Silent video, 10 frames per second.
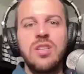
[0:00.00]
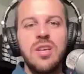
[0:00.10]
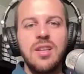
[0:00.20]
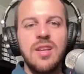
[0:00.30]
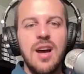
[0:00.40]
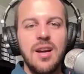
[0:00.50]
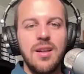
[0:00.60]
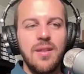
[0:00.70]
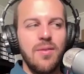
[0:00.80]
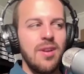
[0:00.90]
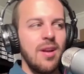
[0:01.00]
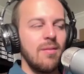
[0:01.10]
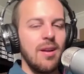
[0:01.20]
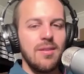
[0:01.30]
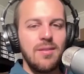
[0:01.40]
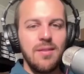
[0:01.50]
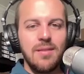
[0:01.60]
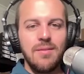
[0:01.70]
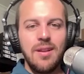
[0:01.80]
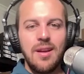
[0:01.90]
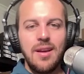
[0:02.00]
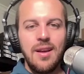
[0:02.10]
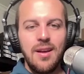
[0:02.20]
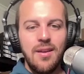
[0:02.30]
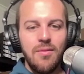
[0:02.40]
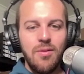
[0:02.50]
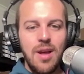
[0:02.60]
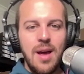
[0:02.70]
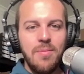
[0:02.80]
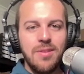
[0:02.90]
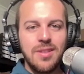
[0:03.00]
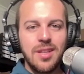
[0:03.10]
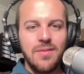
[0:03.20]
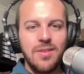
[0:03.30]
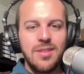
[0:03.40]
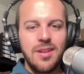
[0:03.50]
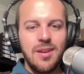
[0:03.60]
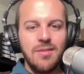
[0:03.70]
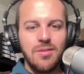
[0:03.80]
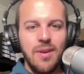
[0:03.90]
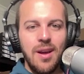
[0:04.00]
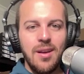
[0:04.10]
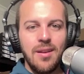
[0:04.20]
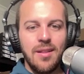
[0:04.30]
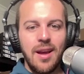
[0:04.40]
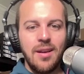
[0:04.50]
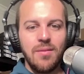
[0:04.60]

TikTok, and one day we're like, dude, like what happens like if this thing goes away? Like